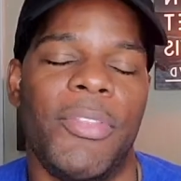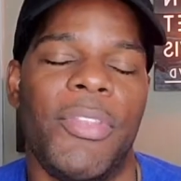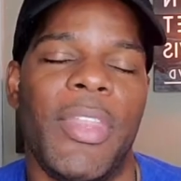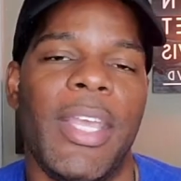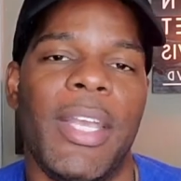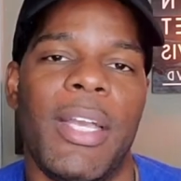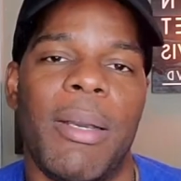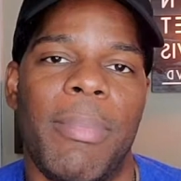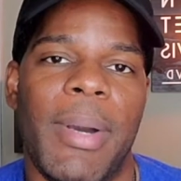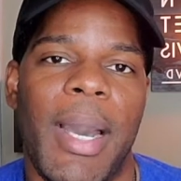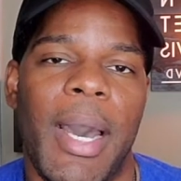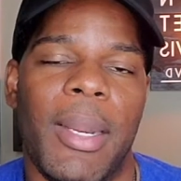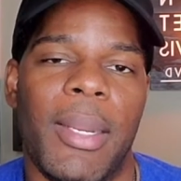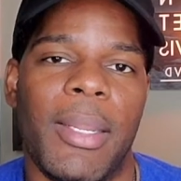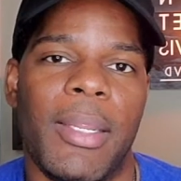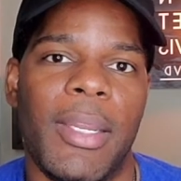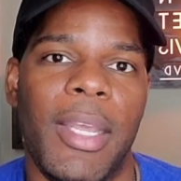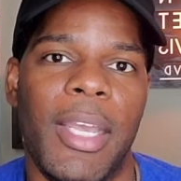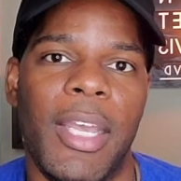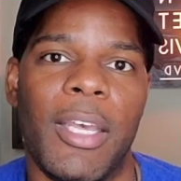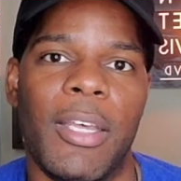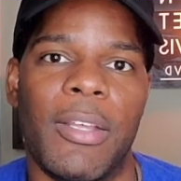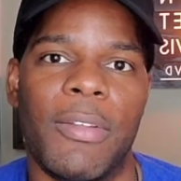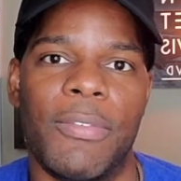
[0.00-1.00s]
Think about it.
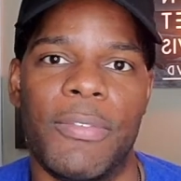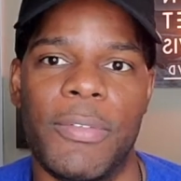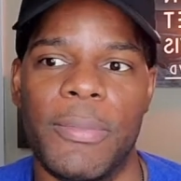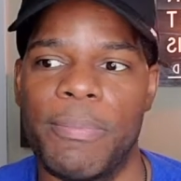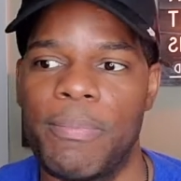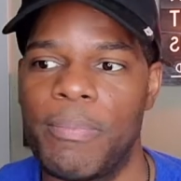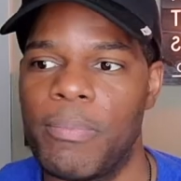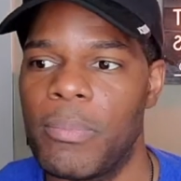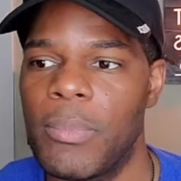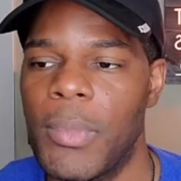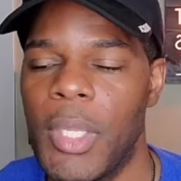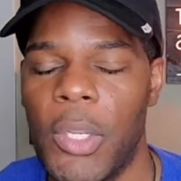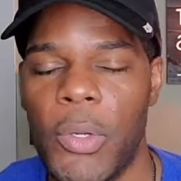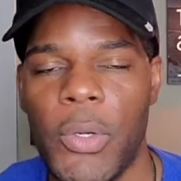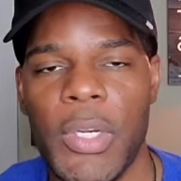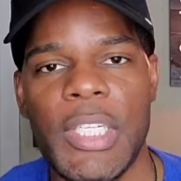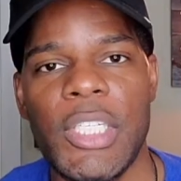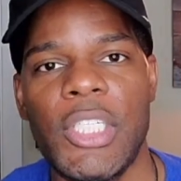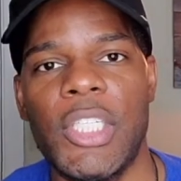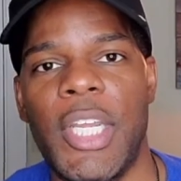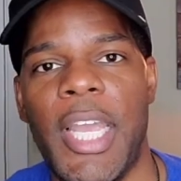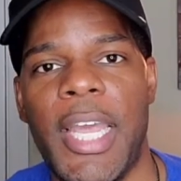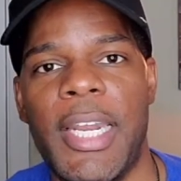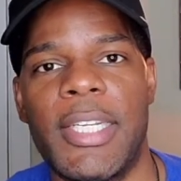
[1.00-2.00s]
If
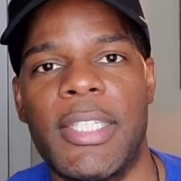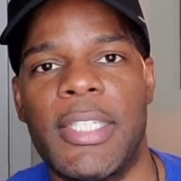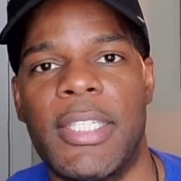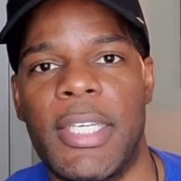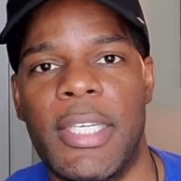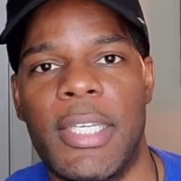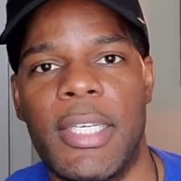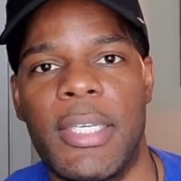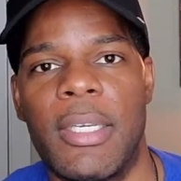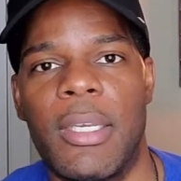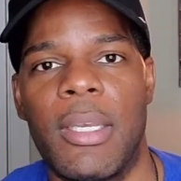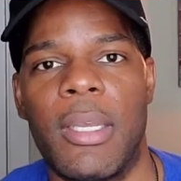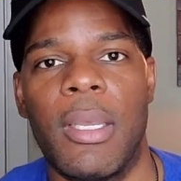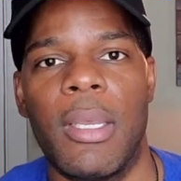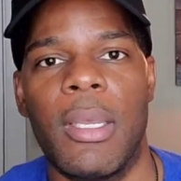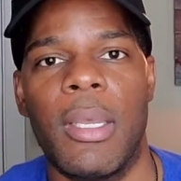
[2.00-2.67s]
Christianity